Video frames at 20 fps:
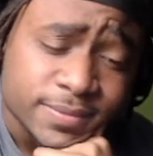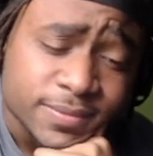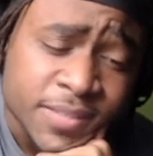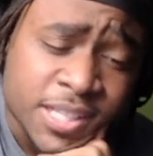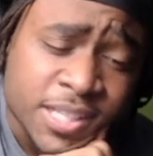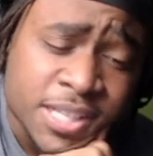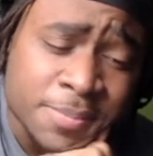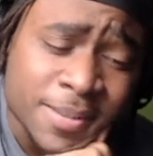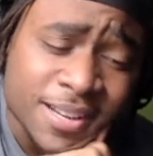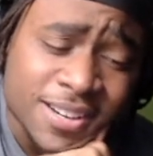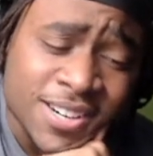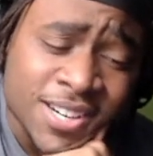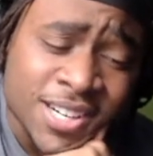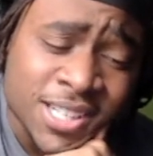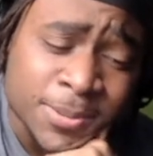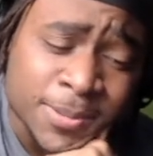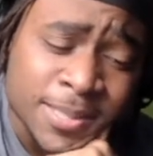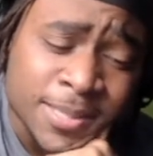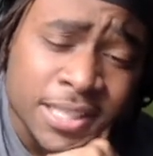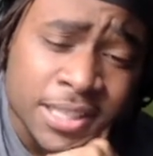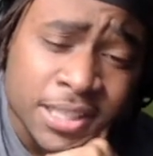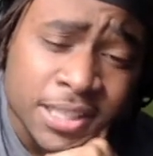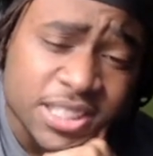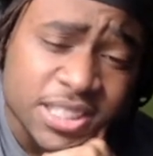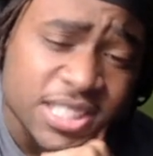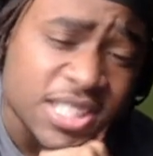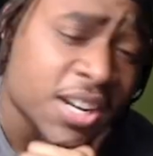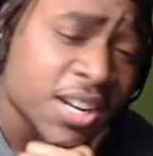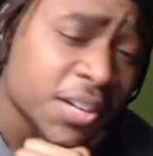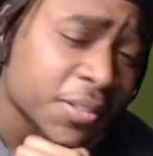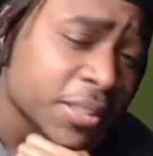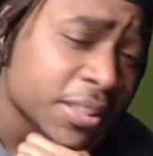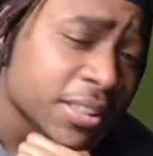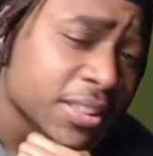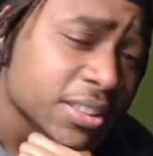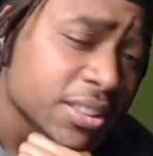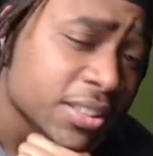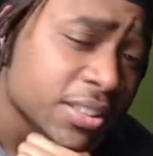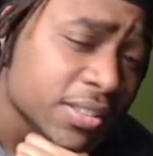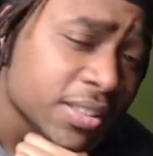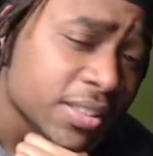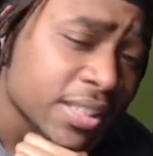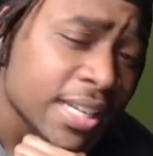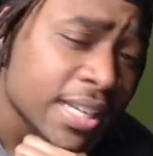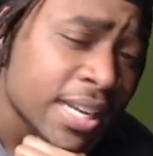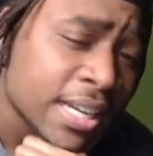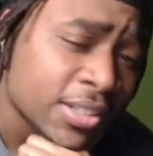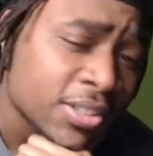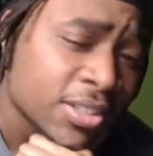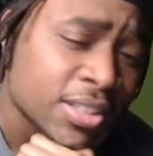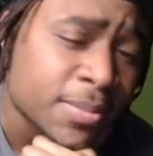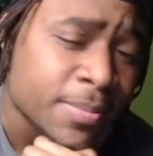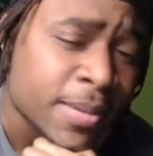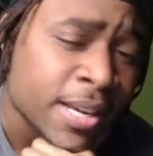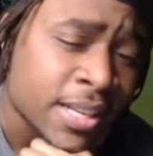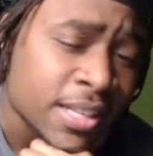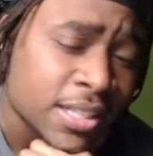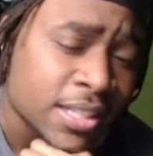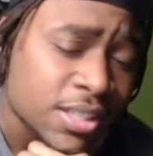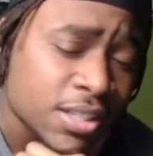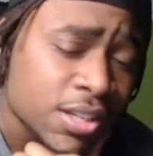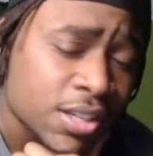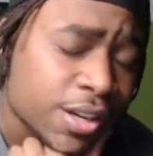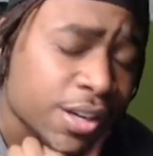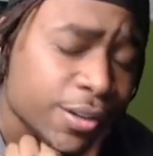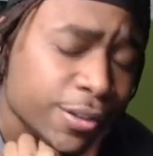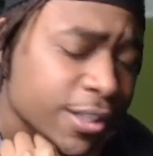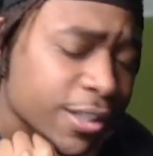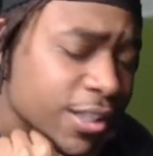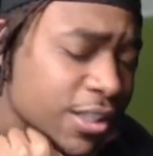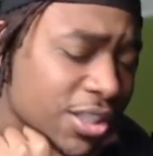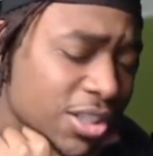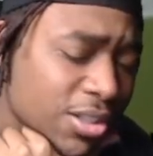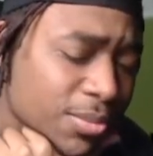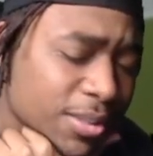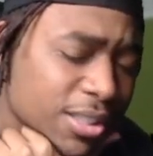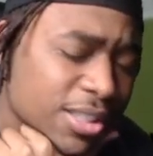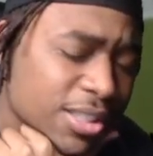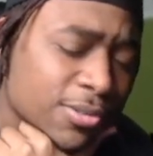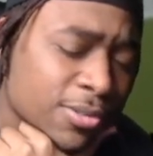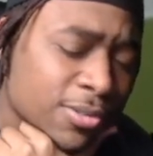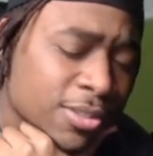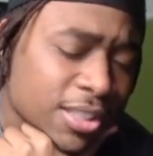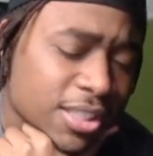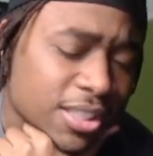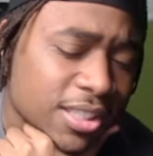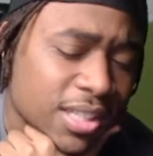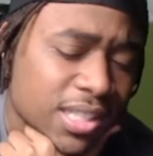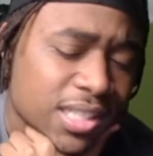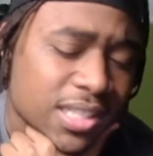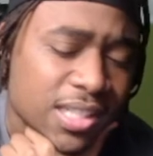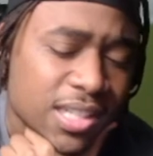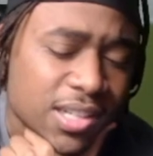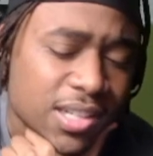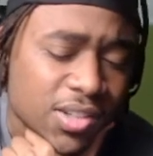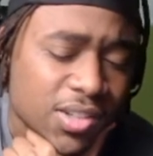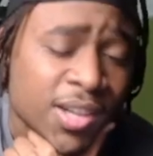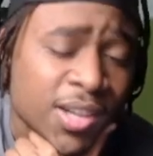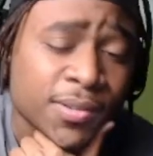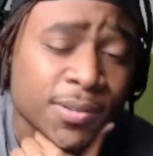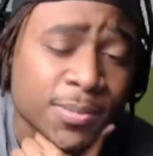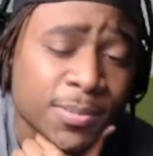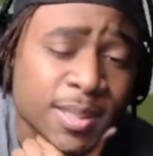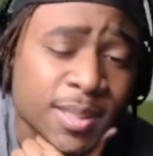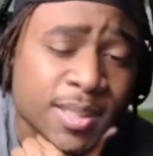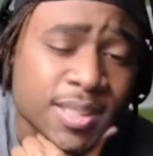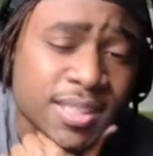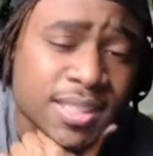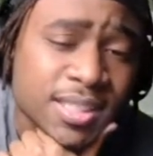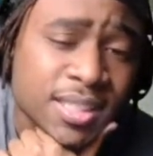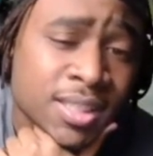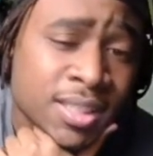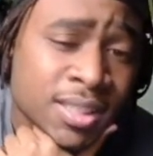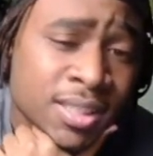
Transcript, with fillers: He made all the way down to y'all red zone and not only made it to y'all red zone, but scored a touchdown off a of pick six.